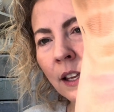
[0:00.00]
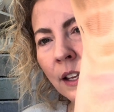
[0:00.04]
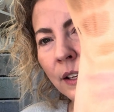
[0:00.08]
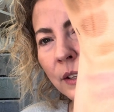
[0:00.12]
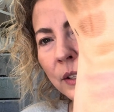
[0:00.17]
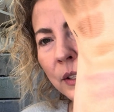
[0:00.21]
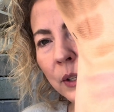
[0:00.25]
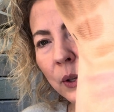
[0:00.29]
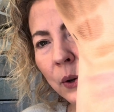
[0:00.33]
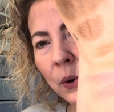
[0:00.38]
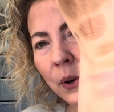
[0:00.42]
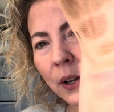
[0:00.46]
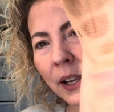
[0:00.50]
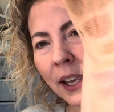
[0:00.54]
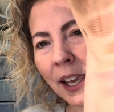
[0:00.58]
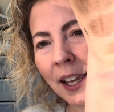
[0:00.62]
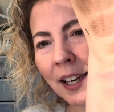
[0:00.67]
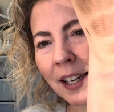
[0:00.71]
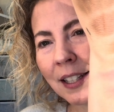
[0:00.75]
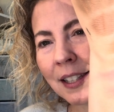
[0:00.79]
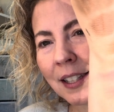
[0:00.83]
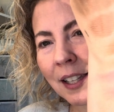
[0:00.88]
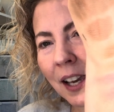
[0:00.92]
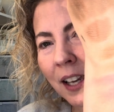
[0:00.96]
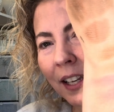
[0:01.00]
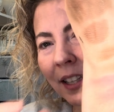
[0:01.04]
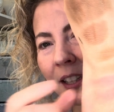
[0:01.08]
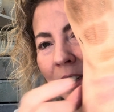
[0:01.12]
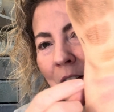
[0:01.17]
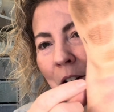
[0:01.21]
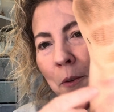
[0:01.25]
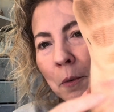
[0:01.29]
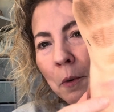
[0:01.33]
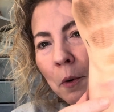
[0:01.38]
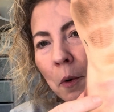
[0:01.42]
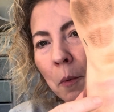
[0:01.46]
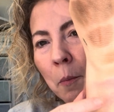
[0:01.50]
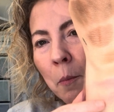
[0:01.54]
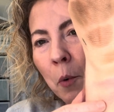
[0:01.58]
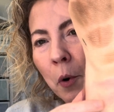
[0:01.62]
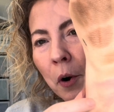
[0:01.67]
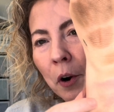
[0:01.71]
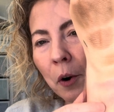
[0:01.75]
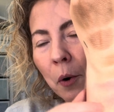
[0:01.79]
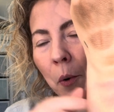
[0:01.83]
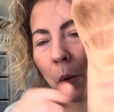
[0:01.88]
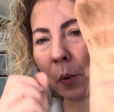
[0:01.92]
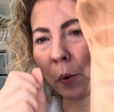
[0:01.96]
So again, it's got a little
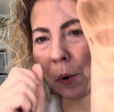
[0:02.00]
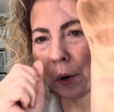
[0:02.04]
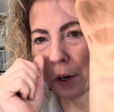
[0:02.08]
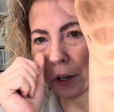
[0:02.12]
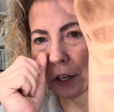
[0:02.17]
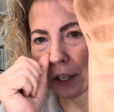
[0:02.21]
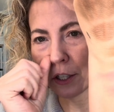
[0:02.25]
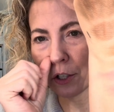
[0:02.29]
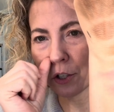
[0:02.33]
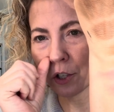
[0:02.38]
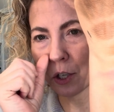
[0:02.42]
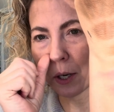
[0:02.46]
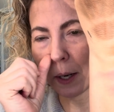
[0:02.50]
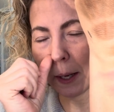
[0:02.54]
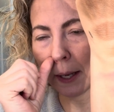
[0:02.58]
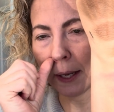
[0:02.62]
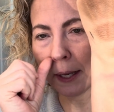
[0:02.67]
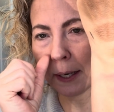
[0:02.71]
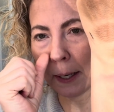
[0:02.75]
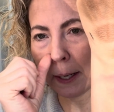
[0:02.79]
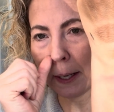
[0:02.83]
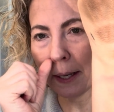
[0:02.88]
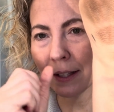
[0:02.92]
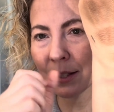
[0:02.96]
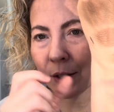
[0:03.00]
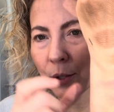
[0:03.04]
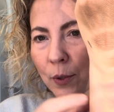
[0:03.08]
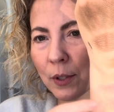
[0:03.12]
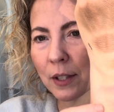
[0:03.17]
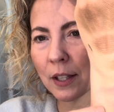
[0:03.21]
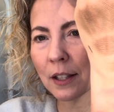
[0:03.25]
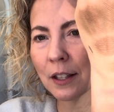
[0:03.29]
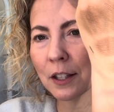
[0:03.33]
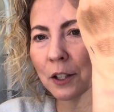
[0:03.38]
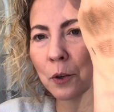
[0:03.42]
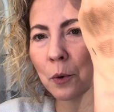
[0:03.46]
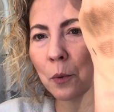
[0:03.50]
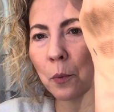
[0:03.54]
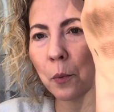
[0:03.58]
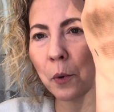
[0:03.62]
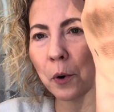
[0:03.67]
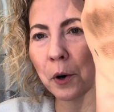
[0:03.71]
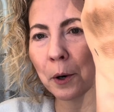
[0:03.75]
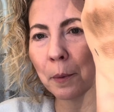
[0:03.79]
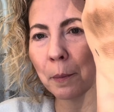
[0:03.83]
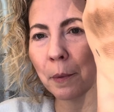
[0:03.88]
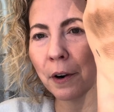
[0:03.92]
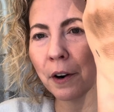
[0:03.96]
more orange in it, so it's a little
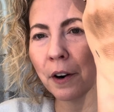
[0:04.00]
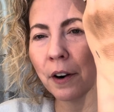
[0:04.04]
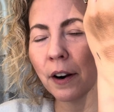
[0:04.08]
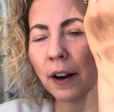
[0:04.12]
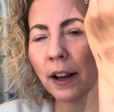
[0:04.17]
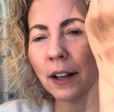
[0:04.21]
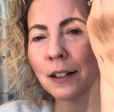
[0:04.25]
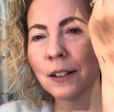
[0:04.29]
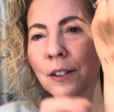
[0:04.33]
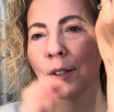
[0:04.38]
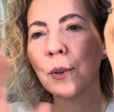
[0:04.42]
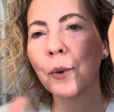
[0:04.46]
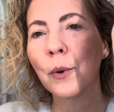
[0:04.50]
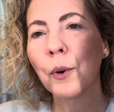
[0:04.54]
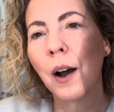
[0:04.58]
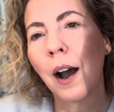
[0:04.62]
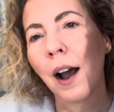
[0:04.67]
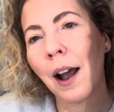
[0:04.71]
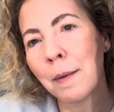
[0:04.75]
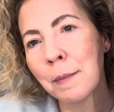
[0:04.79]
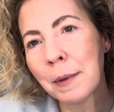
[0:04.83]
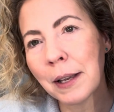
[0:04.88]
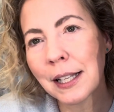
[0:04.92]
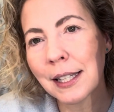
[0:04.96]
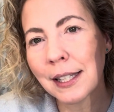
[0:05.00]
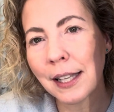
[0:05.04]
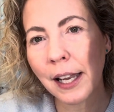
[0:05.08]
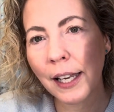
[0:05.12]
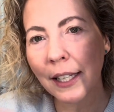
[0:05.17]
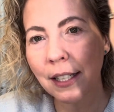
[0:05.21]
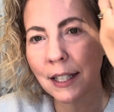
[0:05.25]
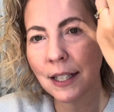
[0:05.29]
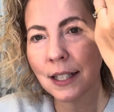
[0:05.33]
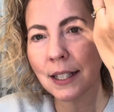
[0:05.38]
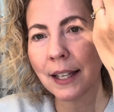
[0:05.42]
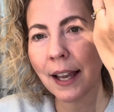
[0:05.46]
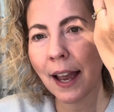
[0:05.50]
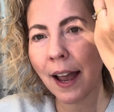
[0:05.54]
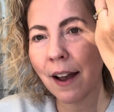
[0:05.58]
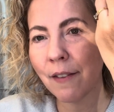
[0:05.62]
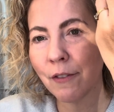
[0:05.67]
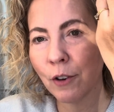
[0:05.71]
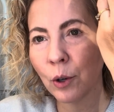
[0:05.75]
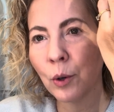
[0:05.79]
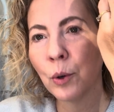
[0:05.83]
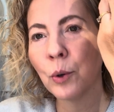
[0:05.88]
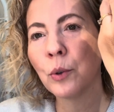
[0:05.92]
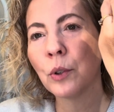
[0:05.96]
warmer. And so I'm excited to have
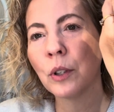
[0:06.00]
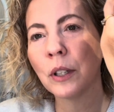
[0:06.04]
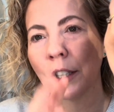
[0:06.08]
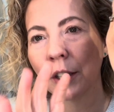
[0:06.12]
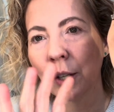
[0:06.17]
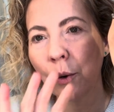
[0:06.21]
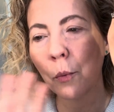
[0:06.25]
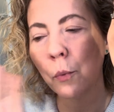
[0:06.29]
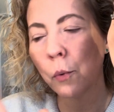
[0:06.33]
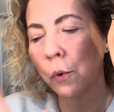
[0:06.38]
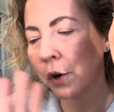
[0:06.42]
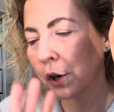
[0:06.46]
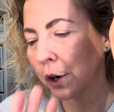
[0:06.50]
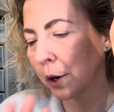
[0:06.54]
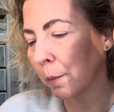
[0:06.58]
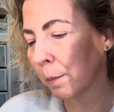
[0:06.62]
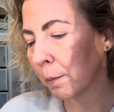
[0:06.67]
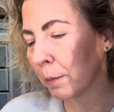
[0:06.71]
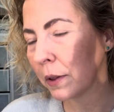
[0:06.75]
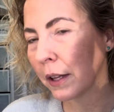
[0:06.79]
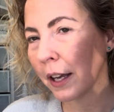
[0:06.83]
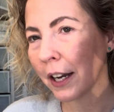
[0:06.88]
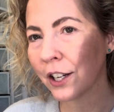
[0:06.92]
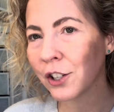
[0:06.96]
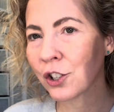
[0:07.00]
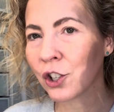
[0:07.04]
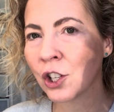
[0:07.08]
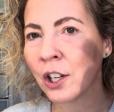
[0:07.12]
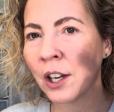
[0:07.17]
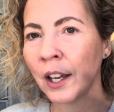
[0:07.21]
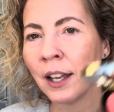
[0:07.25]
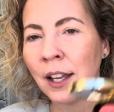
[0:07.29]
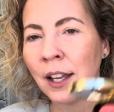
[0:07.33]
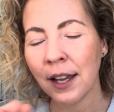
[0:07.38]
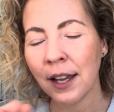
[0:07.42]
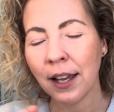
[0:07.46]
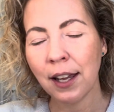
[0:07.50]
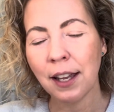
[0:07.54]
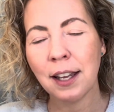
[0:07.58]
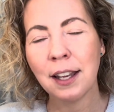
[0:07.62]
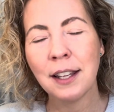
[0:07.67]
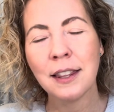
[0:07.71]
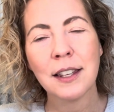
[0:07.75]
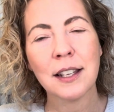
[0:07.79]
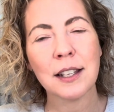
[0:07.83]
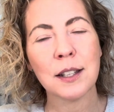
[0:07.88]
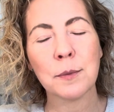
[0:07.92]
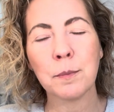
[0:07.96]
a cool and a warm blush
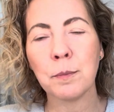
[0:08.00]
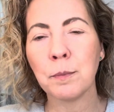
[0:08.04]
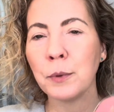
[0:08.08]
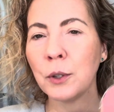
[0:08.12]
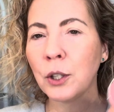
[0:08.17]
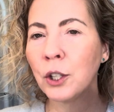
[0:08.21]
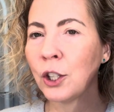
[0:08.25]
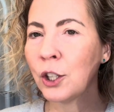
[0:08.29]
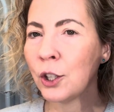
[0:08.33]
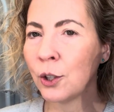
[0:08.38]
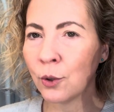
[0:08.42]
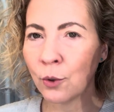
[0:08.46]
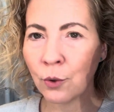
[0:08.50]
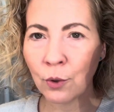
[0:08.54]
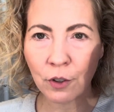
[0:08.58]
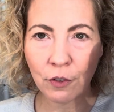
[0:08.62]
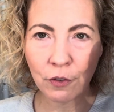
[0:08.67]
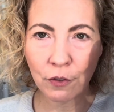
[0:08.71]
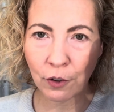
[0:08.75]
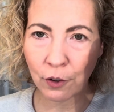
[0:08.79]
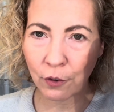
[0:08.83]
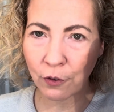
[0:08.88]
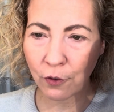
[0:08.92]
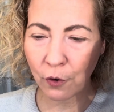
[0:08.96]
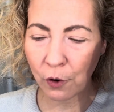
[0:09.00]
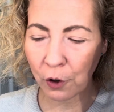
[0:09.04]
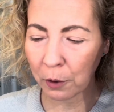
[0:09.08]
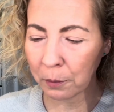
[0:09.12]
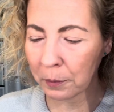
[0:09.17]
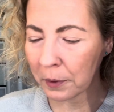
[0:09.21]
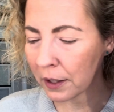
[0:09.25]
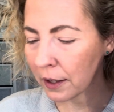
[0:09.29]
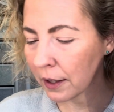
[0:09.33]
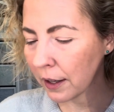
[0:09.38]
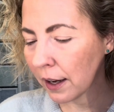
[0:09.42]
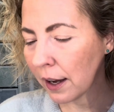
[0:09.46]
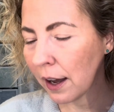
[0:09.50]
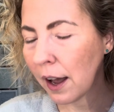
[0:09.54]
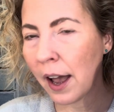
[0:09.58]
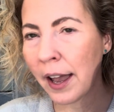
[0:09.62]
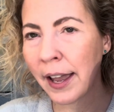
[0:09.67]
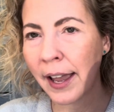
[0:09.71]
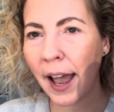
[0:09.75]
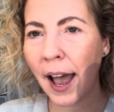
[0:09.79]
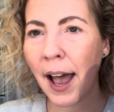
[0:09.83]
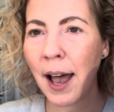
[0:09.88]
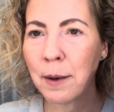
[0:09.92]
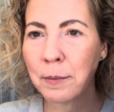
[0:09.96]
in this beautiful formula.
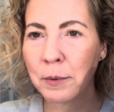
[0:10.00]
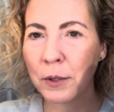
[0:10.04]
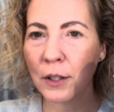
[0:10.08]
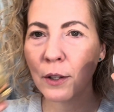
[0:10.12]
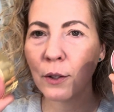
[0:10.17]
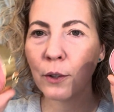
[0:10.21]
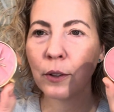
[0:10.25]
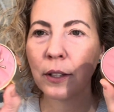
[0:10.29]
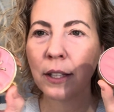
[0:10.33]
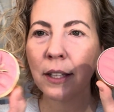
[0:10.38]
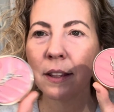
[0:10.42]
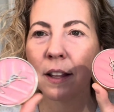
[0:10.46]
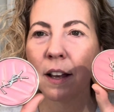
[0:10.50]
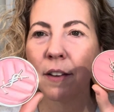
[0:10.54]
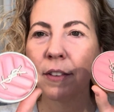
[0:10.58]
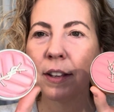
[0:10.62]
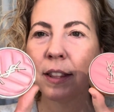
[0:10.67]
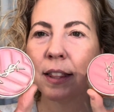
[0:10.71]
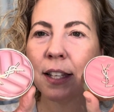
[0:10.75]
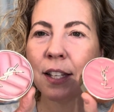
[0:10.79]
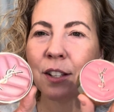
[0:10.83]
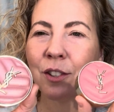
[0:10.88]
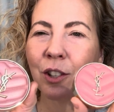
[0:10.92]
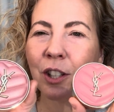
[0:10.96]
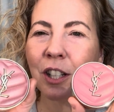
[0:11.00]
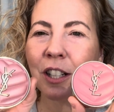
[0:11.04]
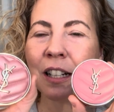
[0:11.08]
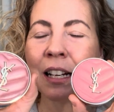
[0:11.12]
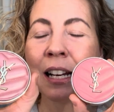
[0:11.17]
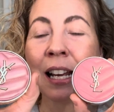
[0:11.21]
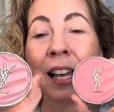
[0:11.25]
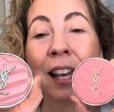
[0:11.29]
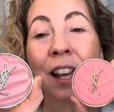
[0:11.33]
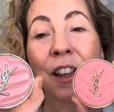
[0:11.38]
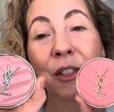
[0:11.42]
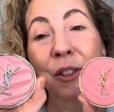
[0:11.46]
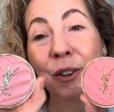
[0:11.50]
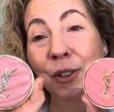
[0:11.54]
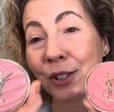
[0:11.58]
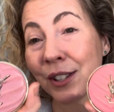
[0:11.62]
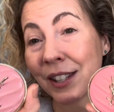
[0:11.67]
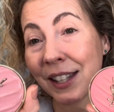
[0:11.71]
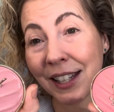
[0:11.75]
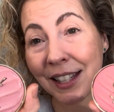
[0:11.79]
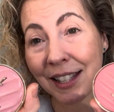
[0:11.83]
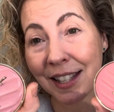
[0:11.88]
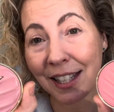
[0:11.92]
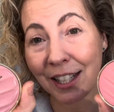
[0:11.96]
I absolutely love it. They're
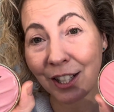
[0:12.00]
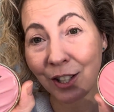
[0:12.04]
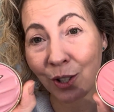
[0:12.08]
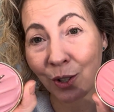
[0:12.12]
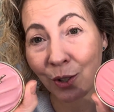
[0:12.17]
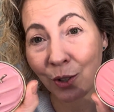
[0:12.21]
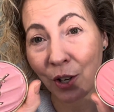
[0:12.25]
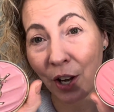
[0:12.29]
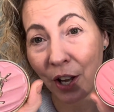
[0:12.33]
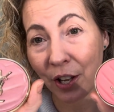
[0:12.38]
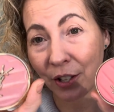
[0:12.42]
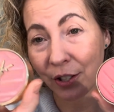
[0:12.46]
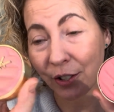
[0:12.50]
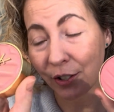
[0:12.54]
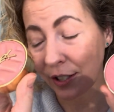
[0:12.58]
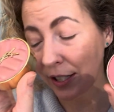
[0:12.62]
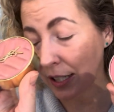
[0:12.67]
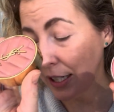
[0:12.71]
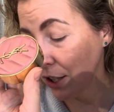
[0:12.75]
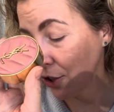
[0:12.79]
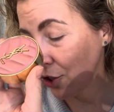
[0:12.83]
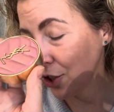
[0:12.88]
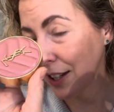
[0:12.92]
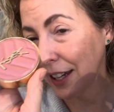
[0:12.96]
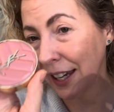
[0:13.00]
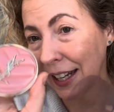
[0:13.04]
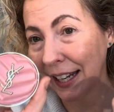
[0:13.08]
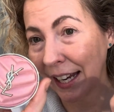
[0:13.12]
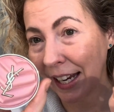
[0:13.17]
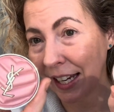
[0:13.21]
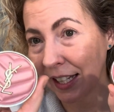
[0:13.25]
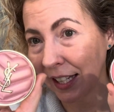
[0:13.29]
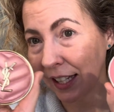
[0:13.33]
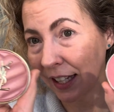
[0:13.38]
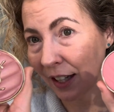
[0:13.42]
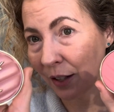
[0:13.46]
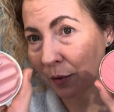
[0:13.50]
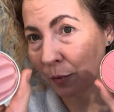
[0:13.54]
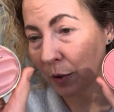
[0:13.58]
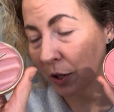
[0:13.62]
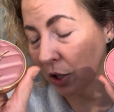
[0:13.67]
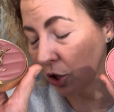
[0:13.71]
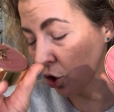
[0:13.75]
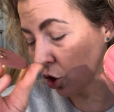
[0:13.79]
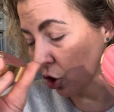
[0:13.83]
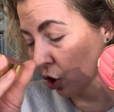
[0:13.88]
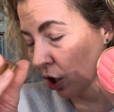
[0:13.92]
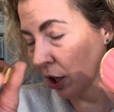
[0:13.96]
$62 each Canadian,
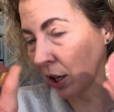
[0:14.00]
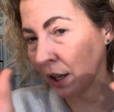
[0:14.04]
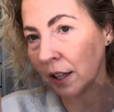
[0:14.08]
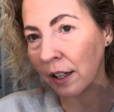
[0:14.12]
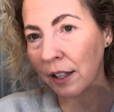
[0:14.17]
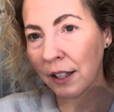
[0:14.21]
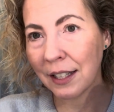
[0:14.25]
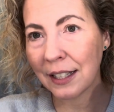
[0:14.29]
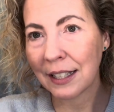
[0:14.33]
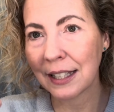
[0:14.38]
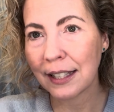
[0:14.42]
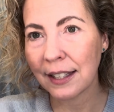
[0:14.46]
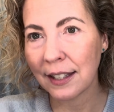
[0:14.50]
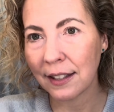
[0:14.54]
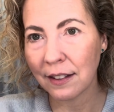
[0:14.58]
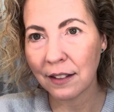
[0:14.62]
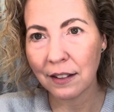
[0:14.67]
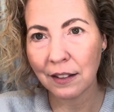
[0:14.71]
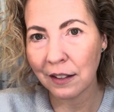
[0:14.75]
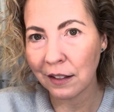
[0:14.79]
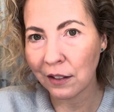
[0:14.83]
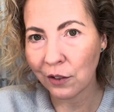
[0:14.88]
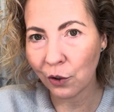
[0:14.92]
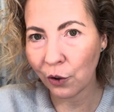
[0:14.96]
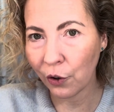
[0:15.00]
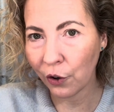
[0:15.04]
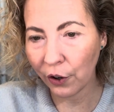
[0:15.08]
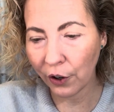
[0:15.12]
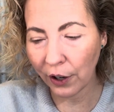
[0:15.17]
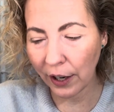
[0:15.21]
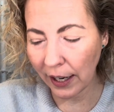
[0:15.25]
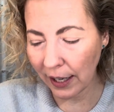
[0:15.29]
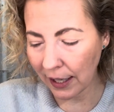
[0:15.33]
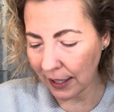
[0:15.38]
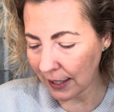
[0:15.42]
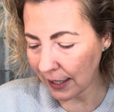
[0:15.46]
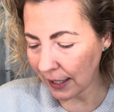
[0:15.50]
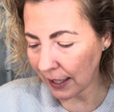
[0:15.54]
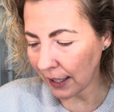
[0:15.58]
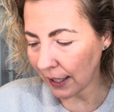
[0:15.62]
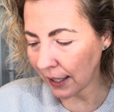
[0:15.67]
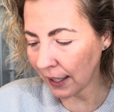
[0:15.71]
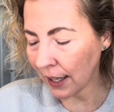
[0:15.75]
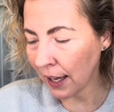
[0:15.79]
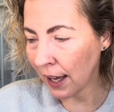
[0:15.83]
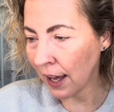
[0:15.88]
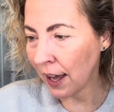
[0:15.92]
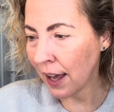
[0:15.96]
which is
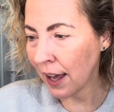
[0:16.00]
crazy.